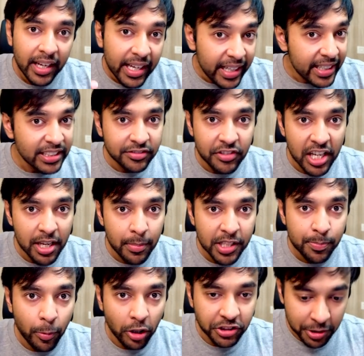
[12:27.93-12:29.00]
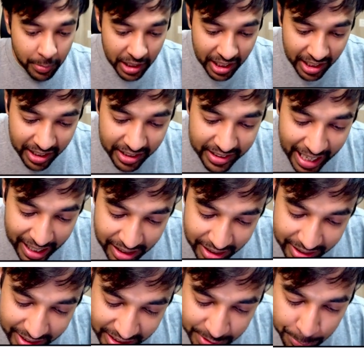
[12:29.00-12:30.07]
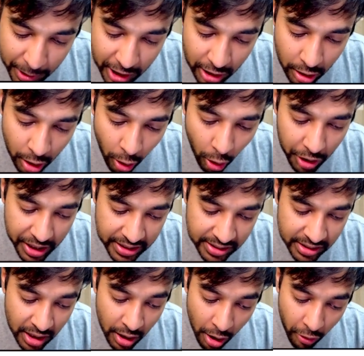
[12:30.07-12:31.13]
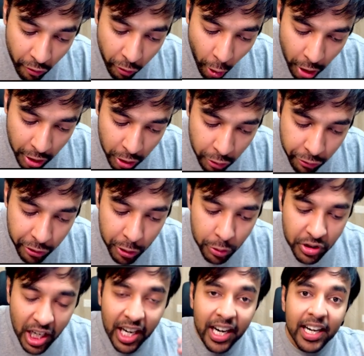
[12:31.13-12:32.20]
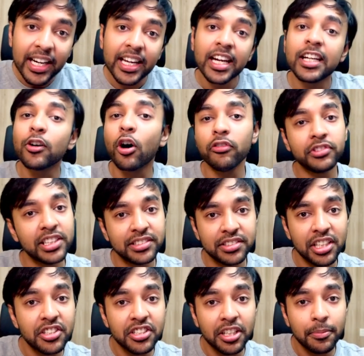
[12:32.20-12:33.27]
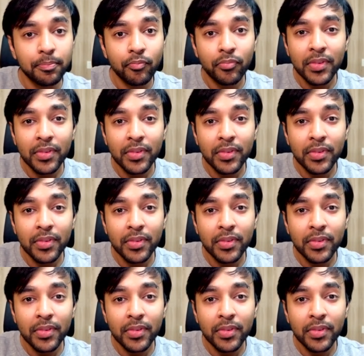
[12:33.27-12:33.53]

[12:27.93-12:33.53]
it is very much possible that this particular audience want to view the content of this region.